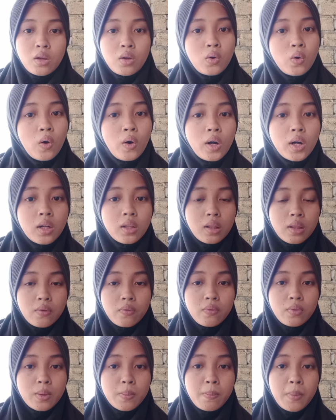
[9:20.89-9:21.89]
Coral
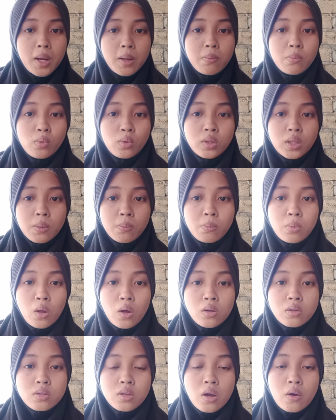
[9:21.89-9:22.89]
reef, the main building
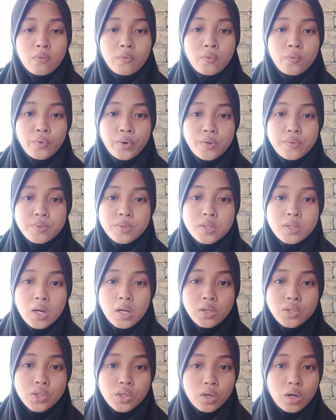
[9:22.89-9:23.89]
blocks of reef
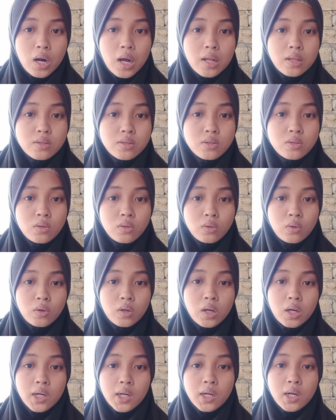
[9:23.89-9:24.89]
structure, also known
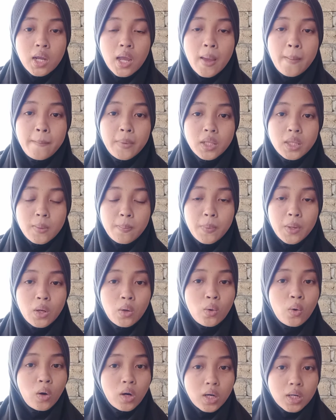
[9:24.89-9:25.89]
as hematopic
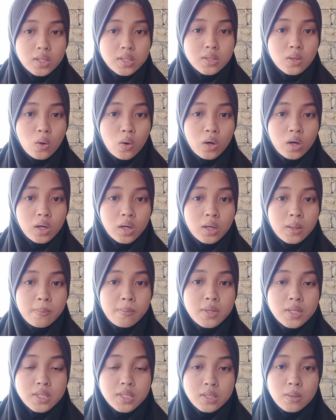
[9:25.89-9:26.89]
corals or
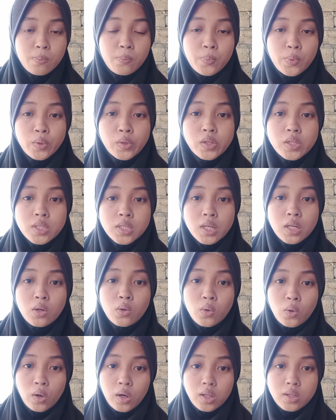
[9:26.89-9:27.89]
limestone-producing
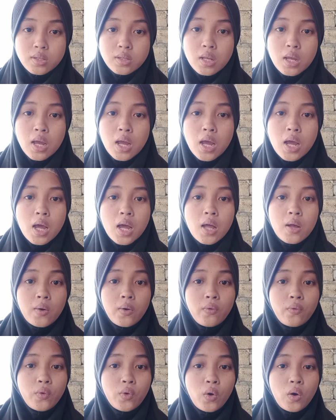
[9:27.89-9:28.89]
corals.
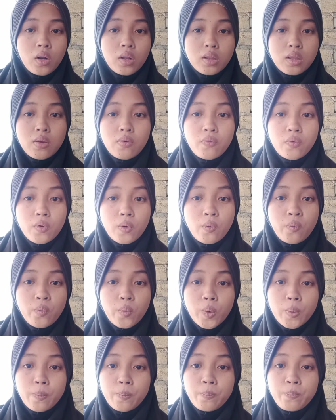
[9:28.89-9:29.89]
Reef coral differ
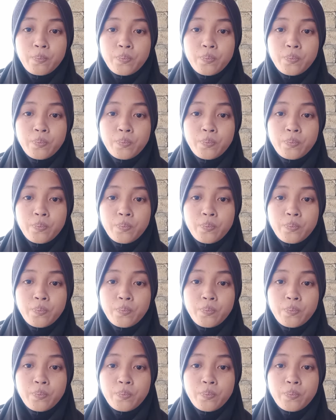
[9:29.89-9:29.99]
from